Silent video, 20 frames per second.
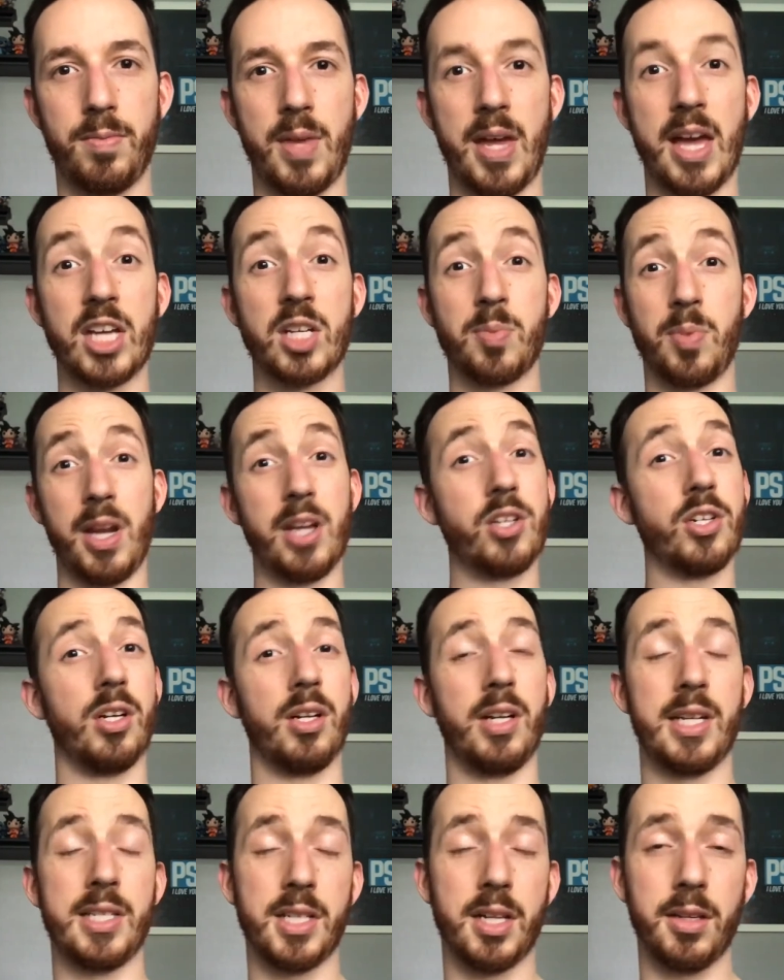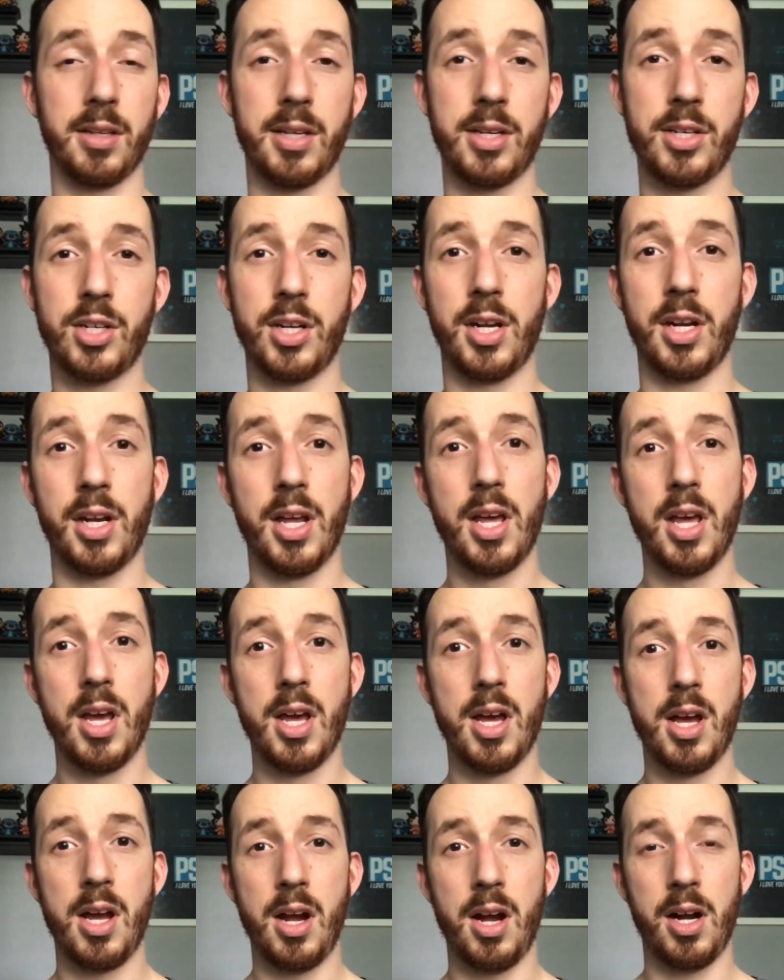exponential escalation
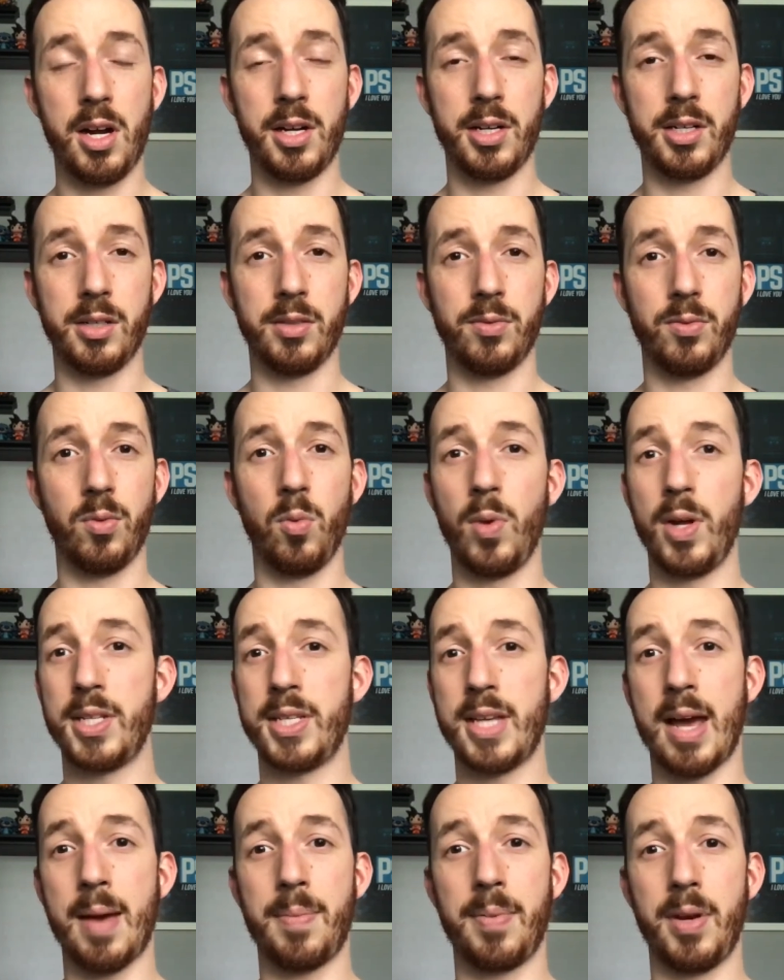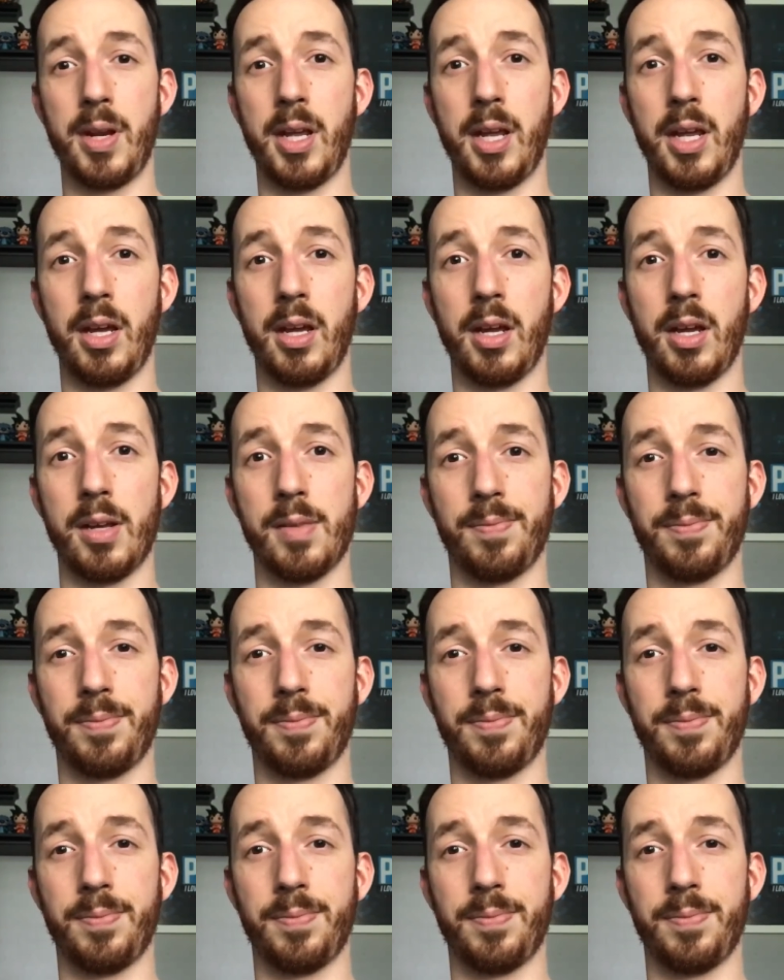of what's happening